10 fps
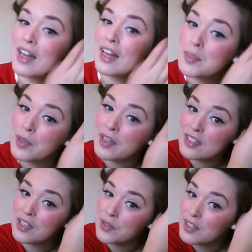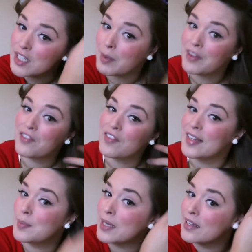I like to put these closest to my
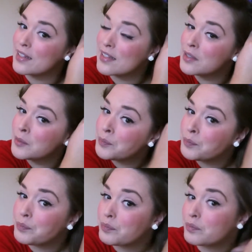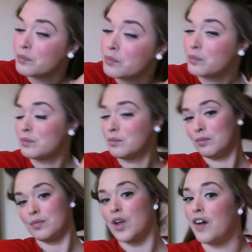face because
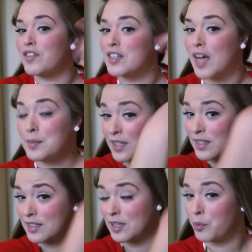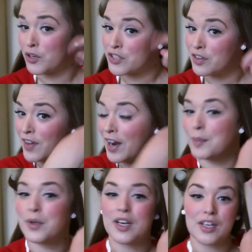Oftentimes this is the portion of hair
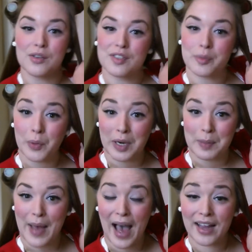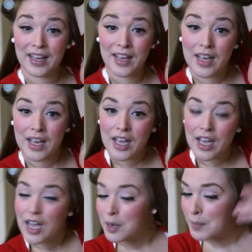I'm going to use to bring back
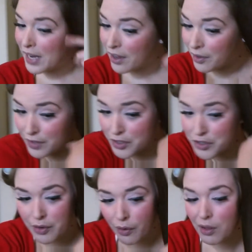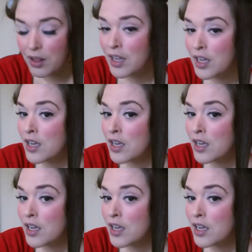and make a victory roll.